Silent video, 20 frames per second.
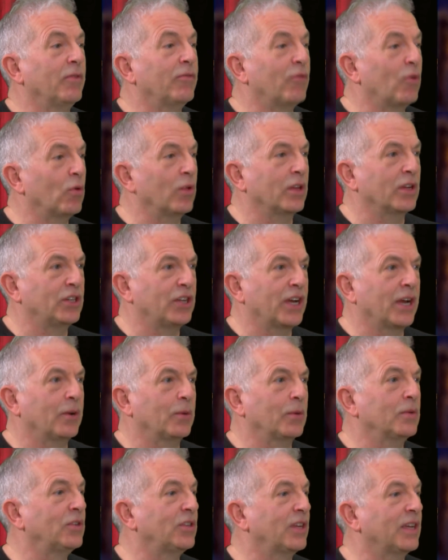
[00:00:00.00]
before the
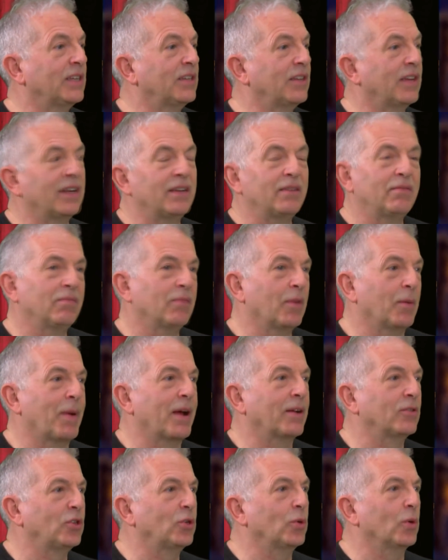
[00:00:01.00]
show. So say
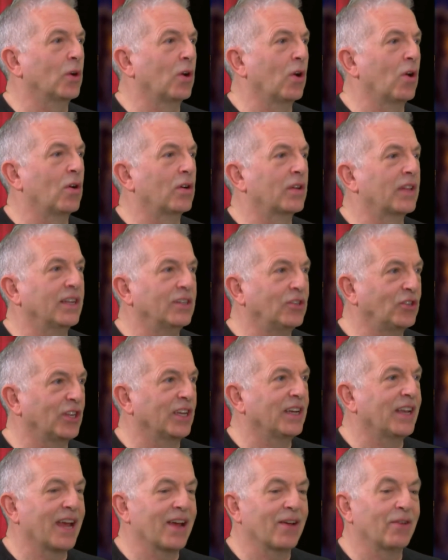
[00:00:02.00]
about 2 o'clock, they
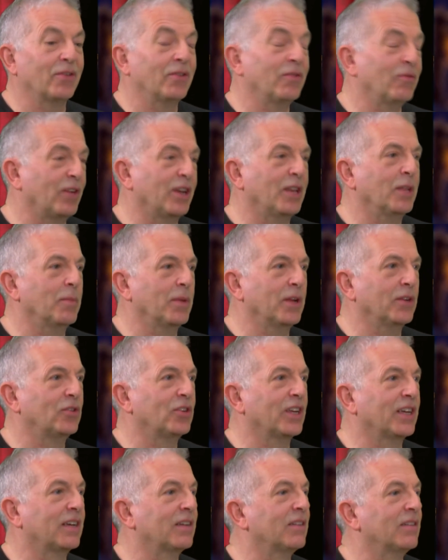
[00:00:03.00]
sit down, read the
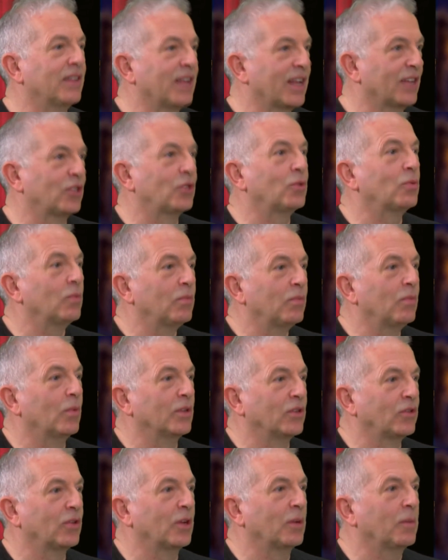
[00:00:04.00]
music, and that's
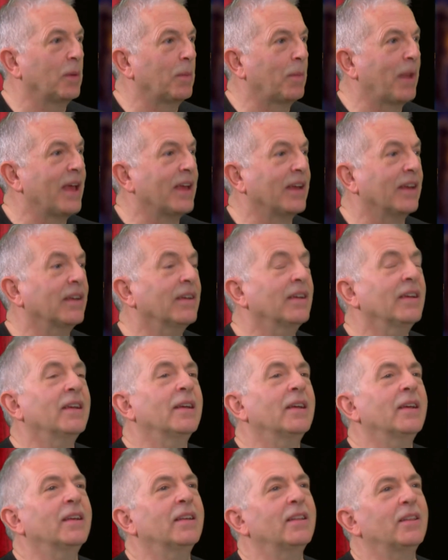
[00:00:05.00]
what's going to be played.
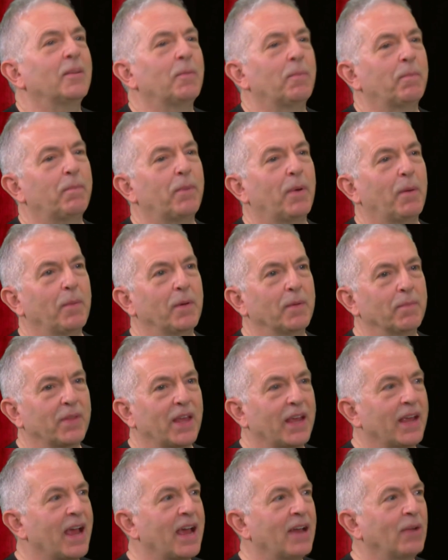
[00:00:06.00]
The problem
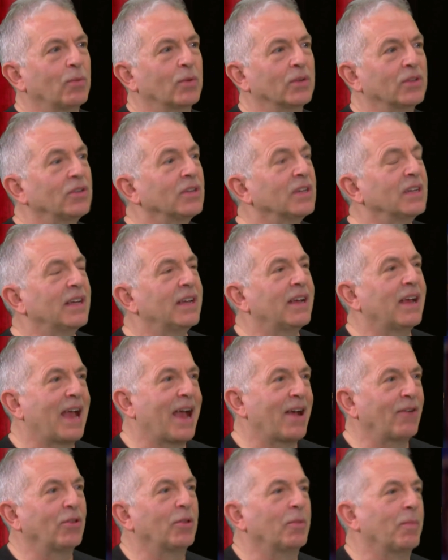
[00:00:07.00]
they had was,
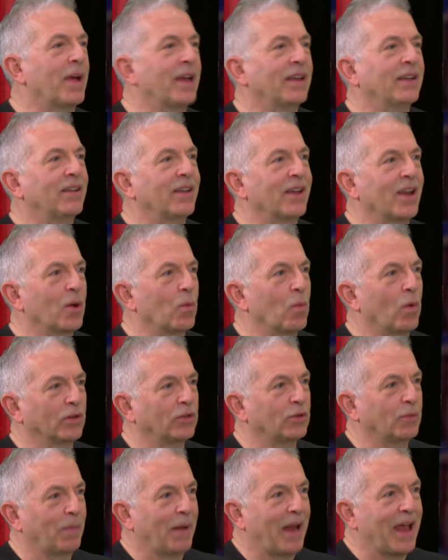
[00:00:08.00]
how do the band know what
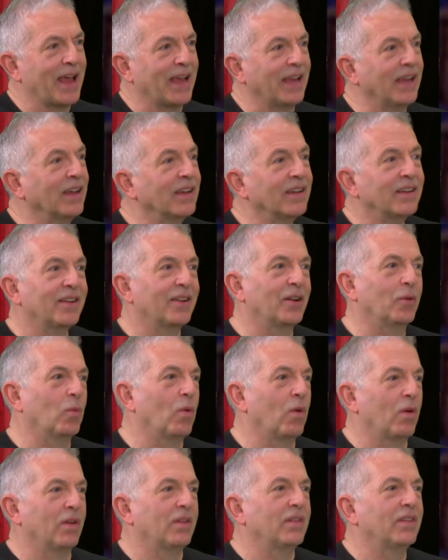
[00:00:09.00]
to play and
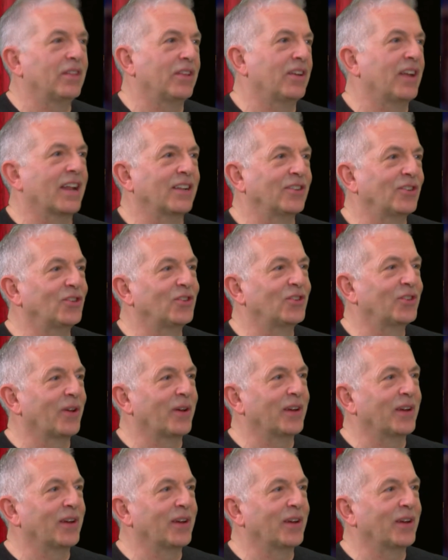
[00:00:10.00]
what are the dancers